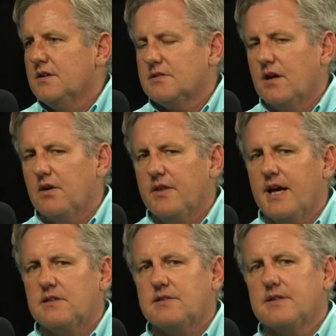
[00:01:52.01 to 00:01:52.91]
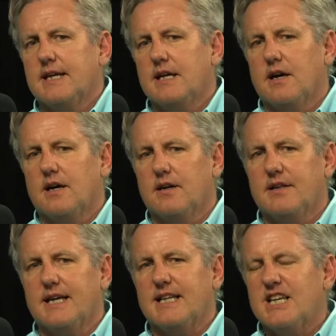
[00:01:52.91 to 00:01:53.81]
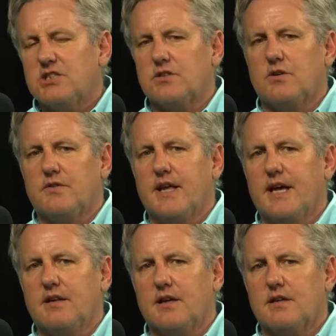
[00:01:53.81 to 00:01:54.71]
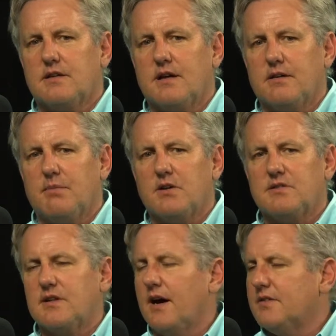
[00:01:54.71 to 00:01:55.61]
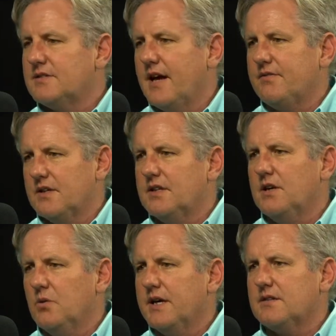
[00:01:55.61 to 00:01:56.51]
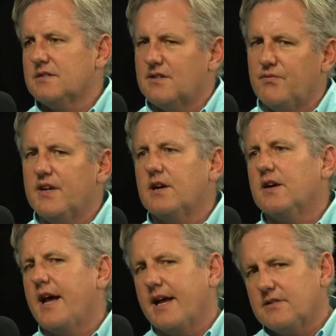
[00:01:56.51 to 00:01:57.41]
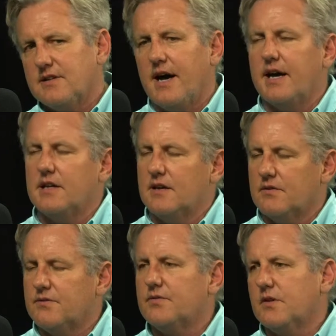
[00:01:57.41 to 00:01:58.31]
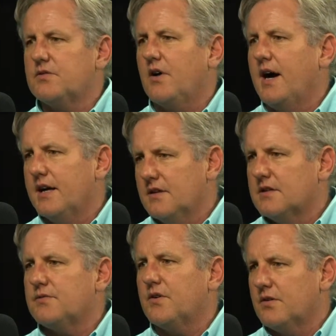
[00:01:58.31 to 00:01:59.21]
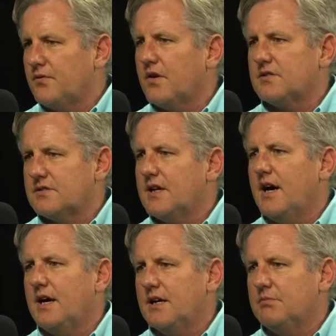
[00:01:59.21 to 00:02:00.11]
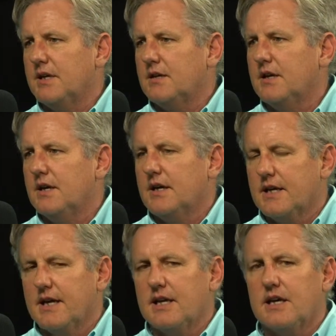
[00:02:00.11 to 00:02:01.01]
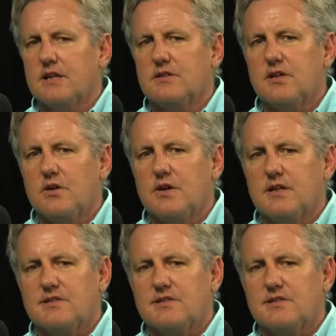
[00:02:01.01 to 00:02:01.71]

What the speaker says: So that's the initial thing that most of us have to deal with, is the fear and anxiety of trying this for the first time and getting into it.